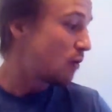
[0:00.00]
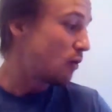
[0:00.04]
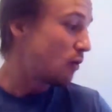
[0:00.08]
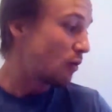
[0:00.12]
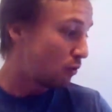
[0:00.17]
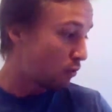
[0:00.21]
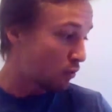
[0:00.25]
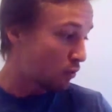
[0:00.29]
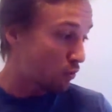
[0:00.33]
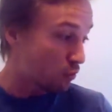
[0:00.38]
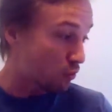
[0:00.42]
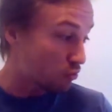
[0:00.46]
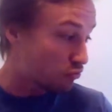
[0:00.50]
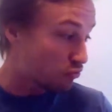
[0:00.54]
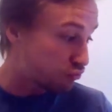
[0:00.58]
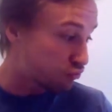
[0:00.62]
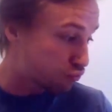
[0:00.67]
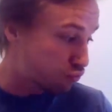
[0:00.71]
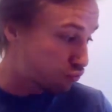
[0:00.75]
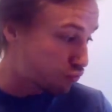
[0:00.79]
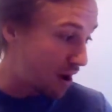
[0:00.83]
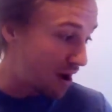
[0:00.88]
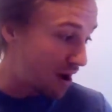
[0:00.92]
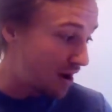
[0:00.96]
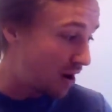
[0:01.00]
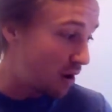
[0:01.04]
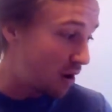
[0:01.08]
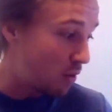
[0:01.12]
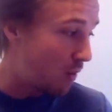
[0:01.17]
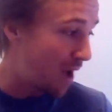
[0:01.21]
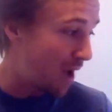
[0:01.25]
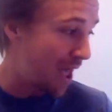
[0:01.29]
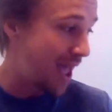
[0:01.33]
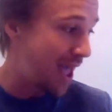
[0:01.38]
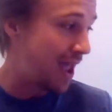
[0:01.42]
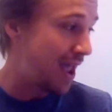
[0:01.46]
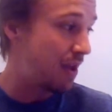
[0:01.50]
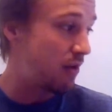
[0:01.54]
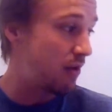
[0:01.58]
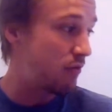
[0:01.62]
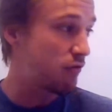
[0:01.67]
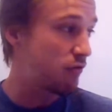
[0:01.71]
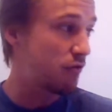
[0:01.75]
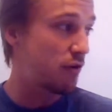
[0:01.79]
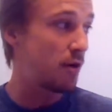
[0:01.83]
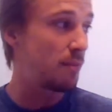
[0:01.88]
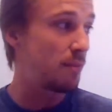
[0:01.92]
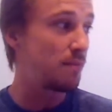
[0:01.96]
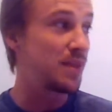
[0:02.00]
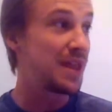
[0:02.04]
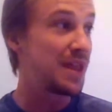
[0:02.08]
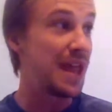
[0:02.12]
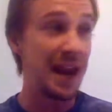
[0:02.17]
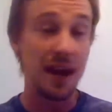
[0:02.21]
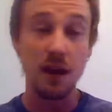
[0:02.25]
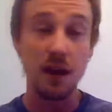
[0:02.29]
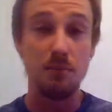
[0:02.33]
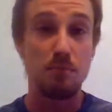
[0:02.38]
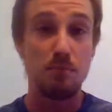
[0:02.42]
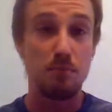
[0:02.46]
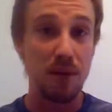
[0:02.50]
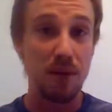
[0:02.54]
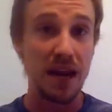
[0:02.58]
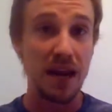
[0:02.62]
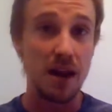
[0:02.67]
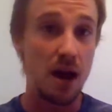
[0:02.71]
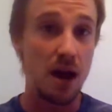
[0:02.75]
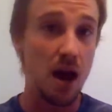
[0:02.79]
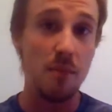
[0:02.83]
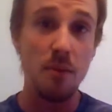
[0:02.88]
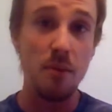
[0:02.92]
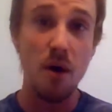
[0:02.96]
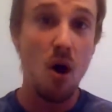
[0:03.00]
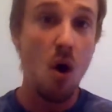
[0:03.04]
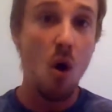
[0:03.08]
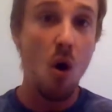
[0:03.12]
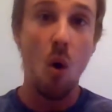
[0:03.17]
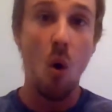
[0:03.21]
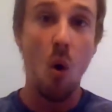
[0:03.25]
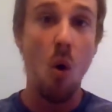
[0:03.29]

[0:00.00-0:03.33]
or running away from getting beat up,